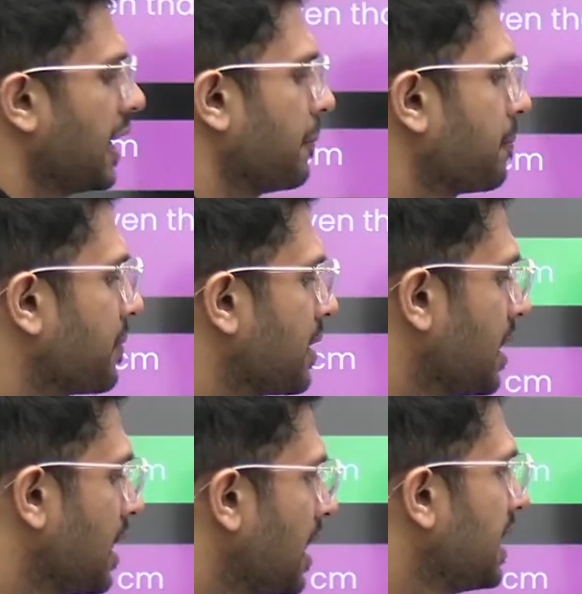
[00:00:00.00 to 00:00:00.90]
kya?
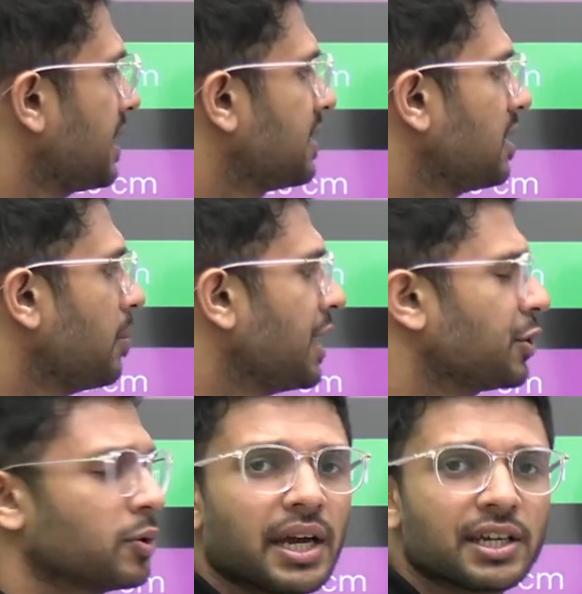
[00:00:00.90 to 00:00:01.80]
Aray, 3 by
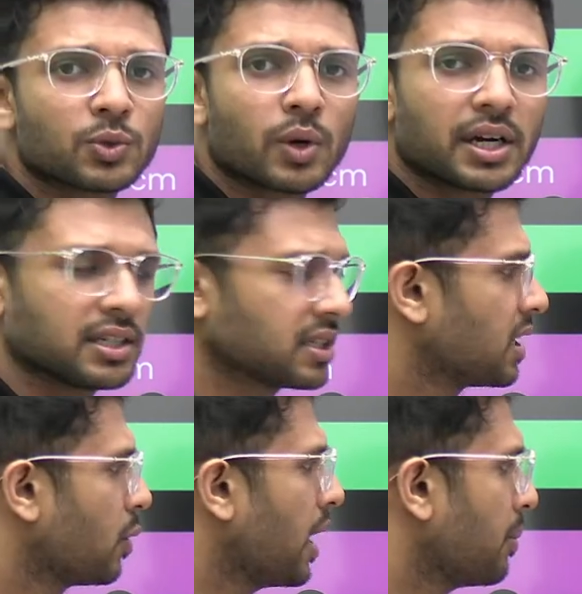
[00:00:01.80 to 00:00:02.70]
2 minus 1 is
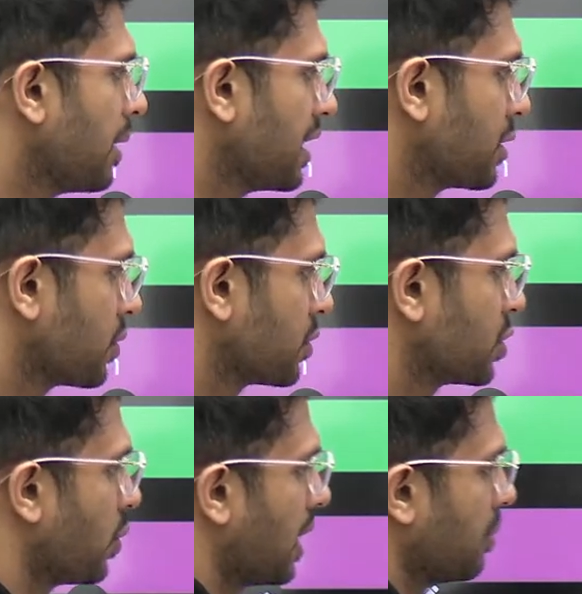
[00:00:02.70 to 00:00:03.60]
1 by 2.
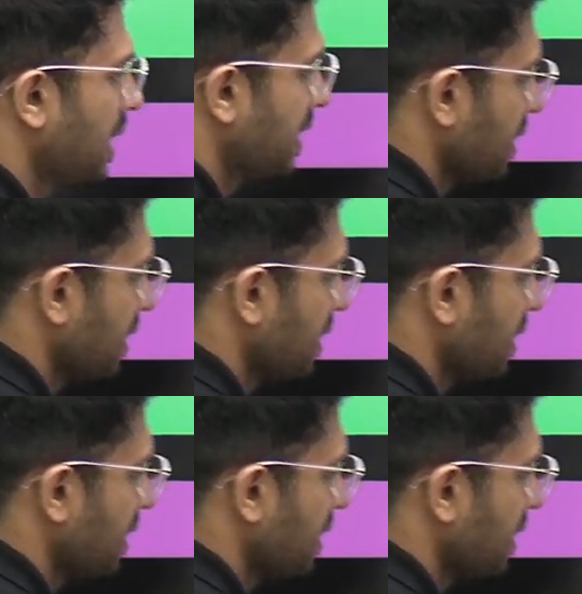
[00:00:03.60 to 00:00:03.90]
So 1 by